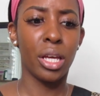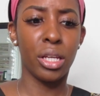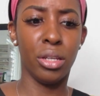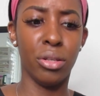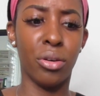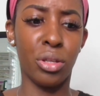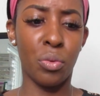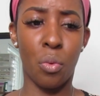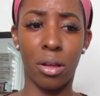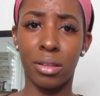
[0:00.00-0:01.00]
you know, you
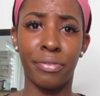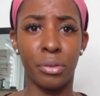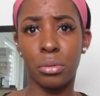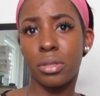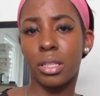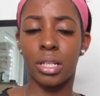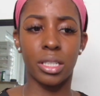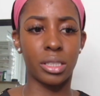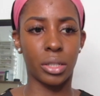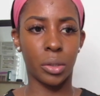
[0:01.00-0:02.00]
want the food to look a
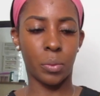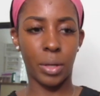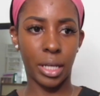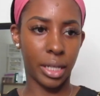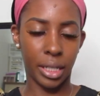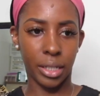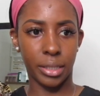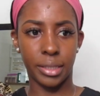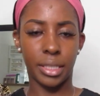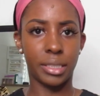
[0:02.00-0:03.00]
certain way
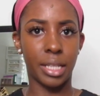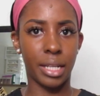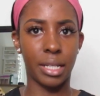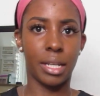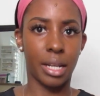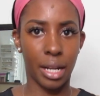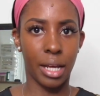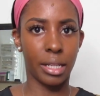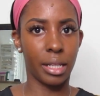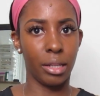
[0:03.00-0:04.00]
and this, that,
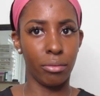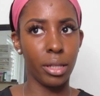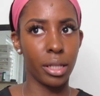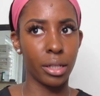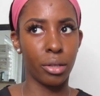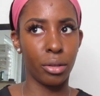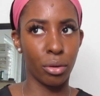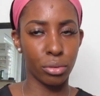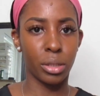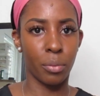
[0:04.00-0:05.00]
then you need to
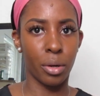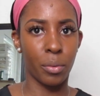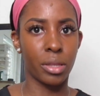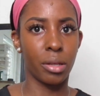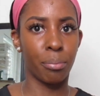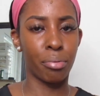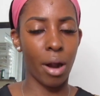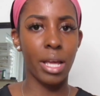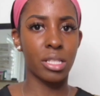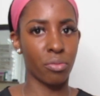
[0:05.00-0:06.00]
go somewhere where the
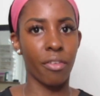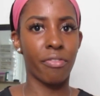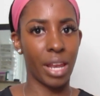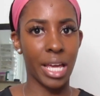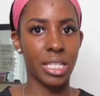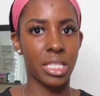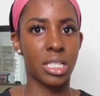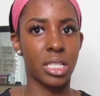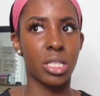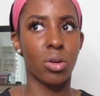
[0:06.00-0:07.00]
price
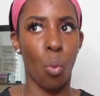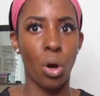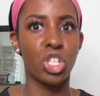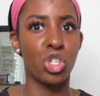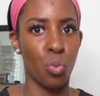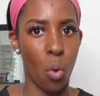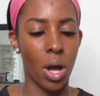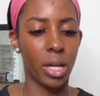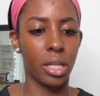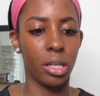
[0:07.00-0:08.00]
reflects what you
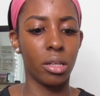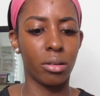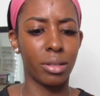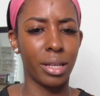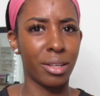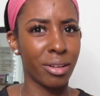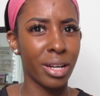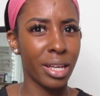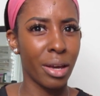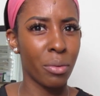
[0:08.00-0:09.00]
want. You know, like, you're
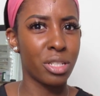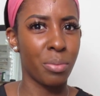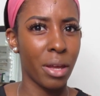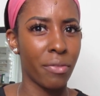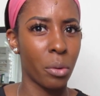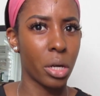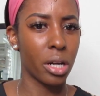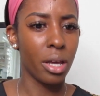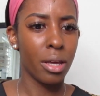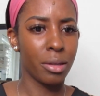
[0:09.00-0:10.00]
gonna get what you pay for.
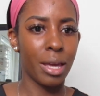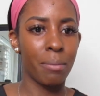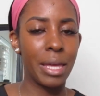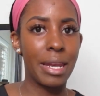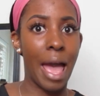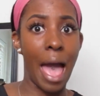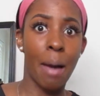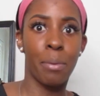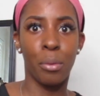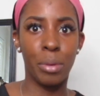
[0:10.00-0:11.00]
Can't be at
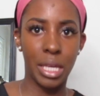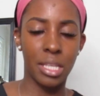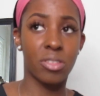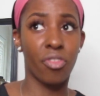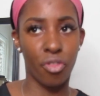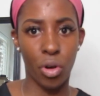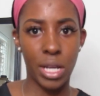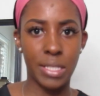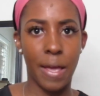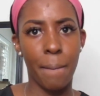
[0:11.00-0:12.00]
Applebee's, for
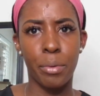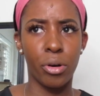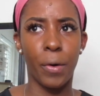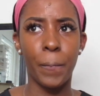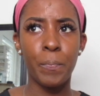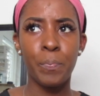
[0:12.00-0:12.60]
example,